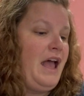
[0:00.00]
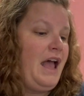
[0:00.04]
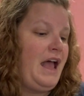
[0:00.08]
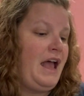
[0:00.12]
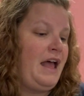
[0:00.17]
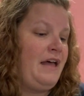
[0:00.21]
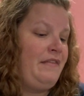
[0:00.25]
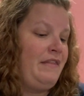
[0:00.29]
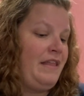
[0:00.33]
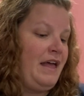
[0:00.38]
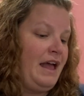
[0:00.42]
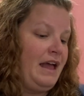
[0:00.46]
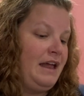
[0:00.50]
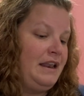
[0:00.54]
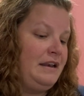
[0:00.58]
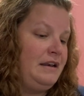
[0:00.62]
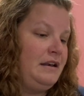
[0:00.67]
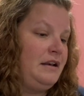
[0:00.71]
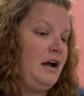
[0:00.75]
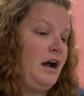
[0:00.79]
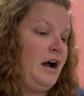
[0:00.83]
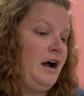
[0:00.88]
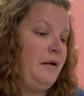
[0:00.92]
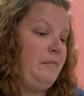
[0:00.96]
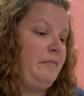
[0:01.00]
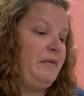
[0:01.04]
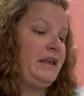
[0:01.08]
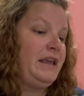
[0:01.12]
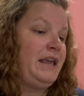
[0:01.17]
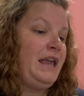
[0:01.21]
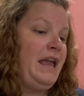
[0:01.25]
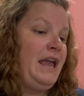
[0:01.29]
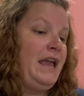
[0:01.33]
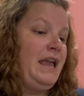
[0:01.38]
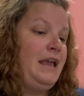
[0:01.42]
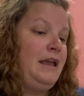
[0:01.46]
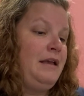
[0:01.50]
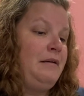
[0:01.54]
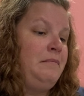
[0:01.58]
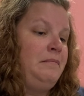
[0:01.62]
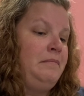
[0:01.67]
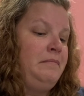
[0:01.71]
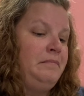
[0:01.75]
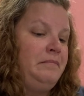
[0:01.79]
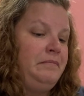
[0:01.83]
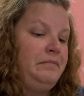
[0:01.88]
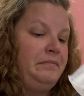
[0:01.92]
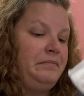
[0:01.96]
And then it came
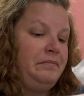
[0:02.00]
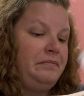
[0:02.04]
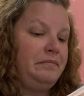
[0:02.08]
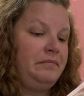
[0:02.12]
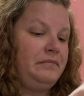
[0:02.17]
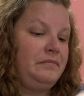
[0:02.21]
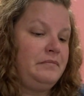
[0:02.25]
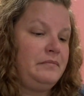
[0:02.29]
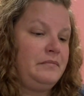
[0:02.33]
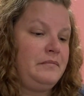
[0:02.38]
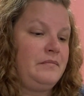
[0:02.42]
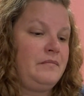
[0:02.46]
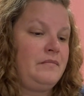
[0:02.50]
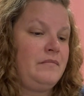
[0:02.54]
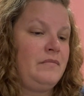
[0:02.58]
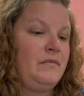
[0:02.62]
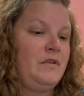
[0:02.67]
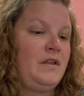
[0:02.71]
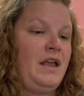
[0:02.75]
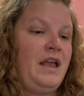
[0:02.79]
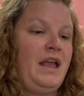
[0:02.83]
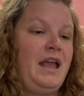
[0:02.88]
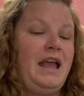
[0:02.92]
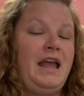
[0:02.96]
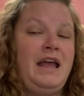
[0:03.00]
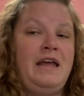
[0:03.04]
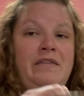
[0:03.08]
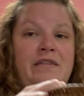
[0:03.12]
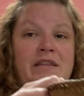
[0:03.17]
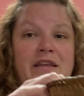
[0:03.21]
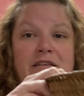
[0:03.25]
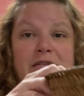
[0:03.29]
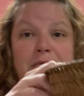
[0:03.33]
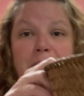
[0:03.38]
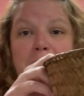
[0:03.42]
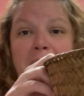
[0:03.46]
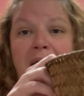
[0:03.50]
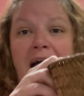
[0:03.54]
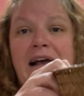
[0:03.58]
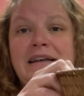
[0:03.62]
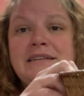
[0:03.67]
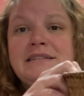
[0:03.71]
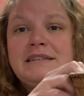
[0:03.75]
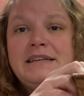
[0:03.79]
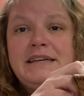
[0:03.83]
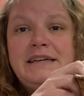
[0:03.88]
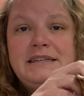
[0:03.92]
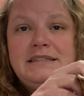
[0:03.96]
in this
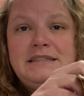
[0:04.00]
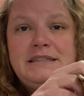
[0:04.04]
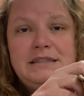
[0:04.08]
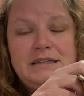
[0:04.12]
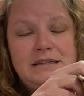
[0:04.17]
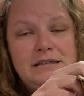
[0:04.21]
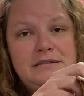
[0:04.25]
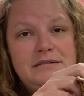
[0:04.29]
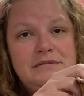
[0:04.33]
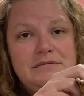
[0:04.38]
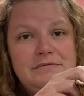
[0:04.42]
basket,